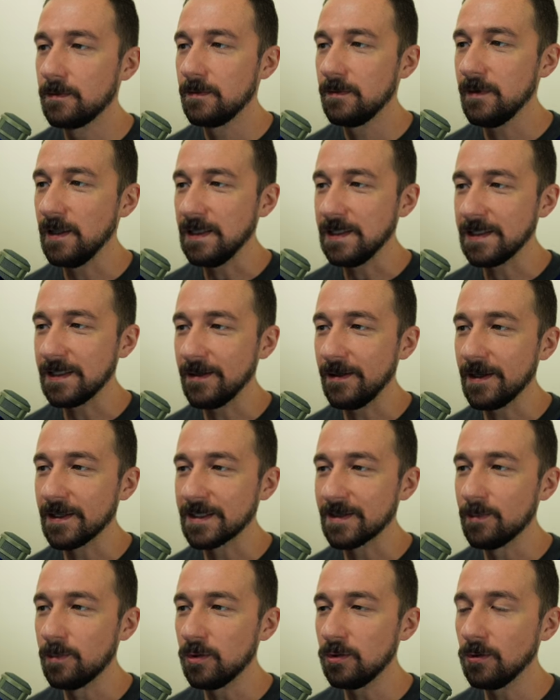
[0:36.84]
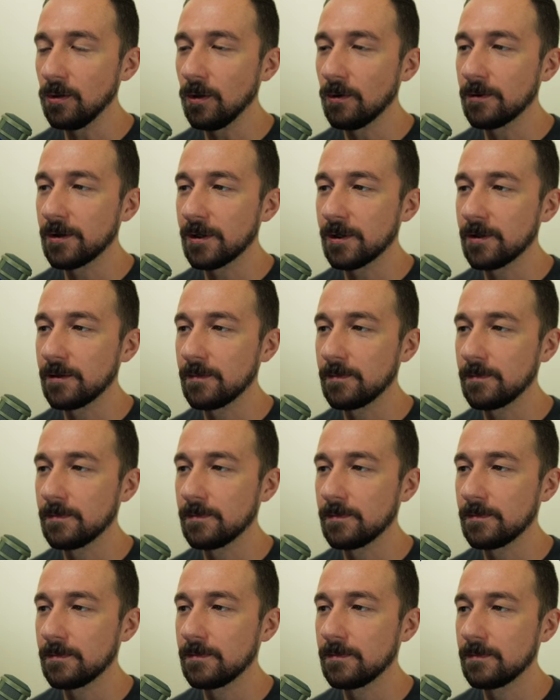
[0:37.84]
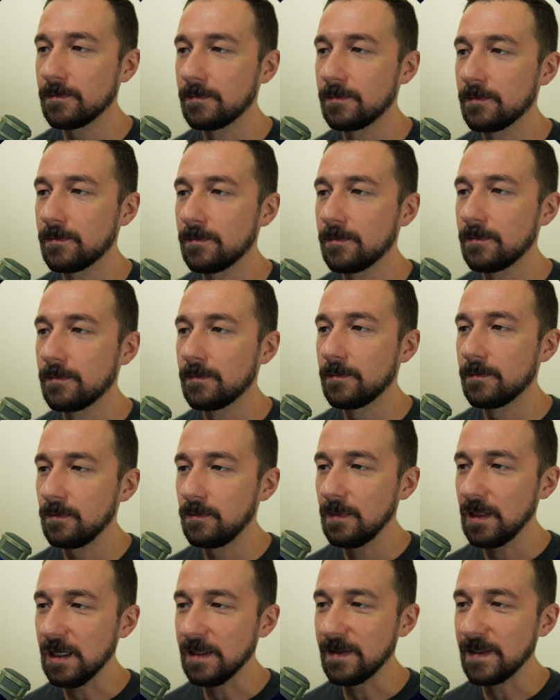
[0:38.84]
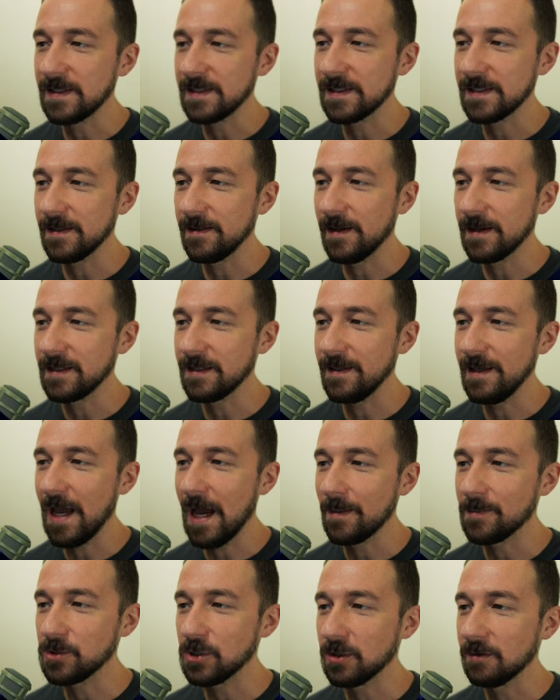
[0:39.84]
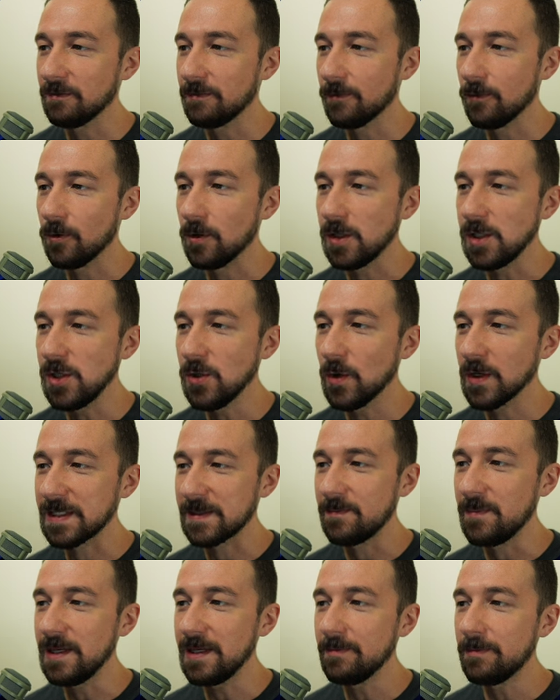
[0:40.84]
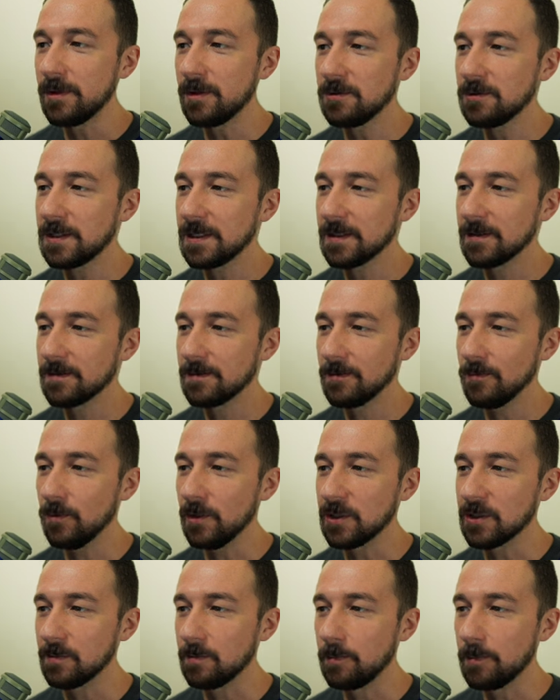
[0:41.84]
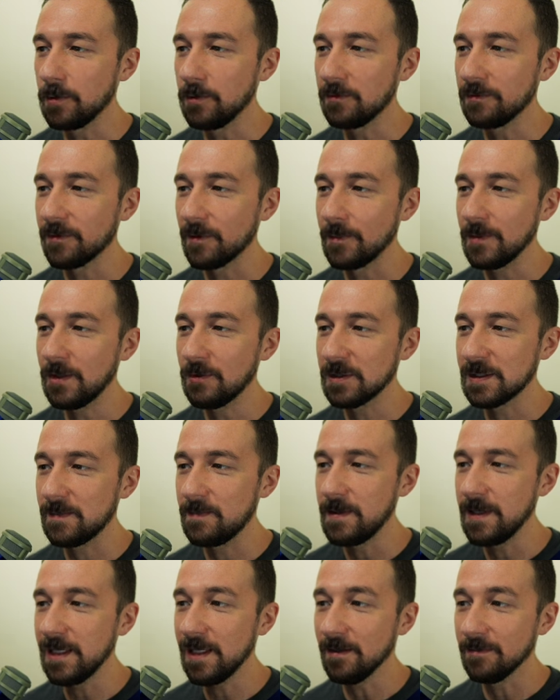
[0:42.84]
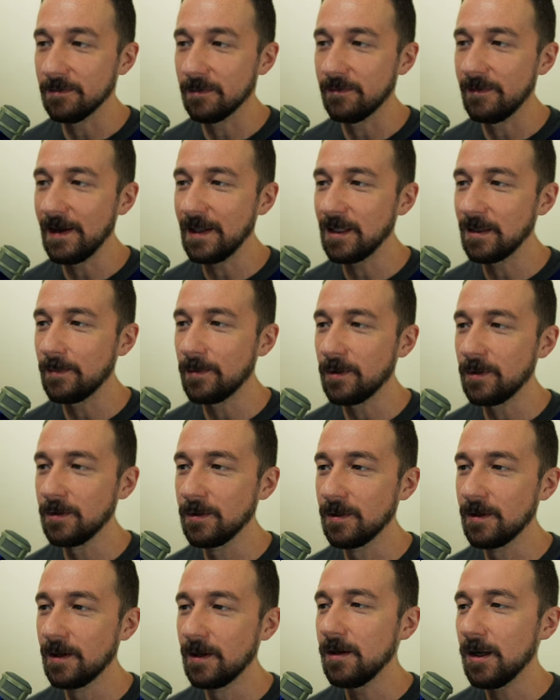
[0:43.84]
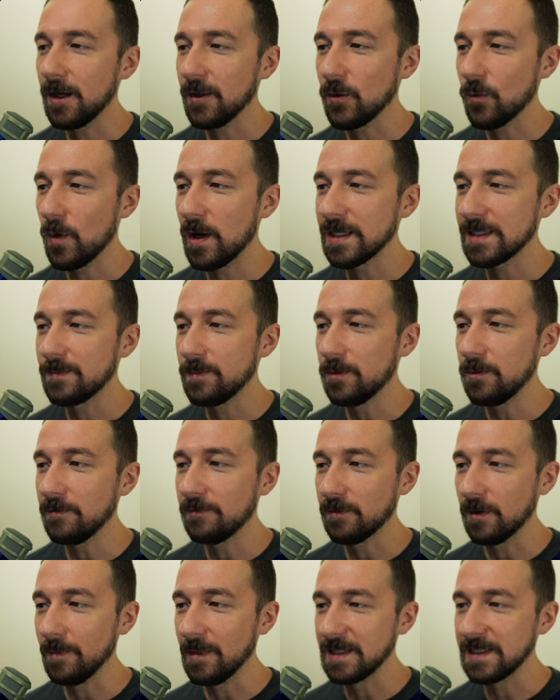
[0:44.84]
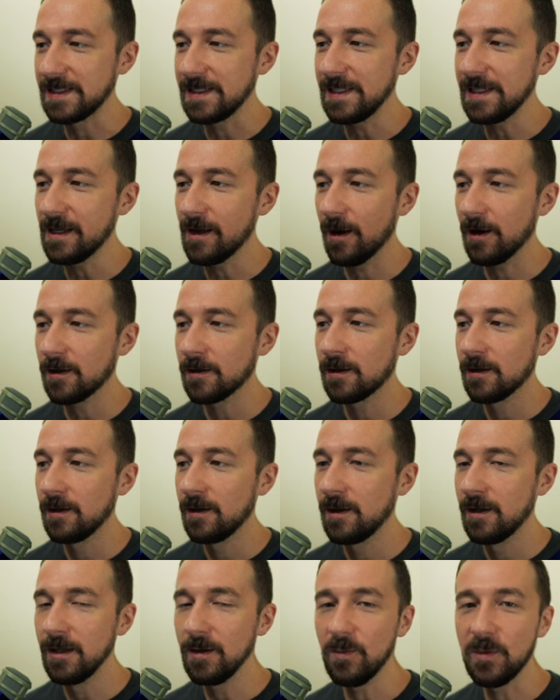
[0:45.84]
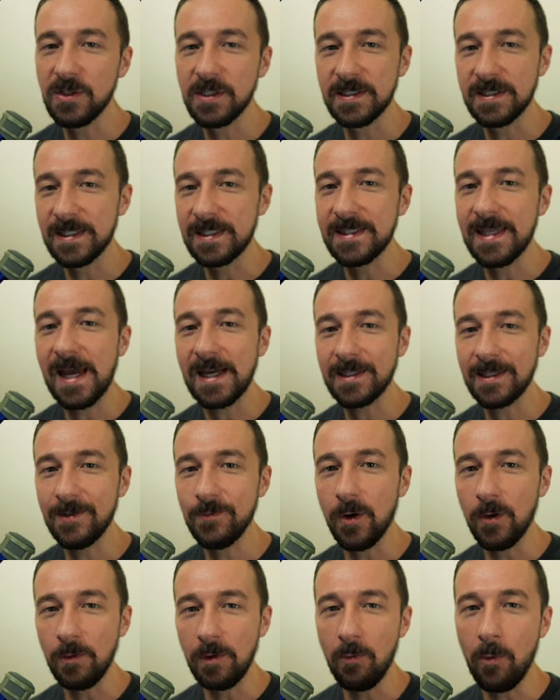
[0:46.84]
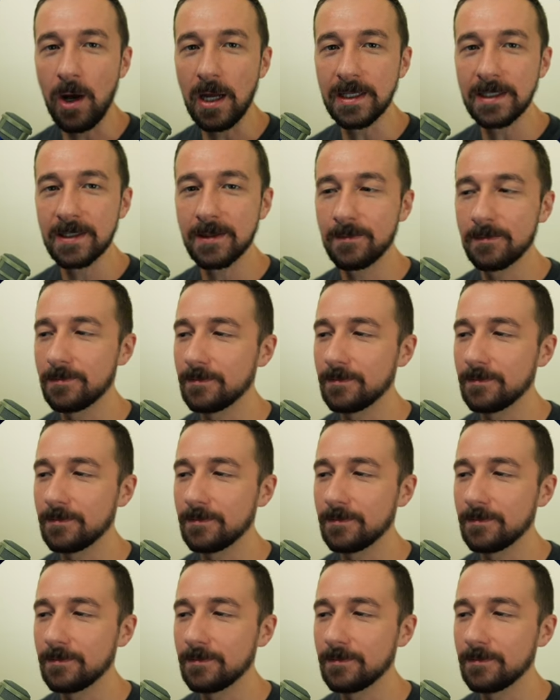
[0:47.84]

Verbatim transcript: then select Bootloader, and then select the option for U S B boot, which boot from U S B if available, otherwise boot from S D card, which is exactly what we want.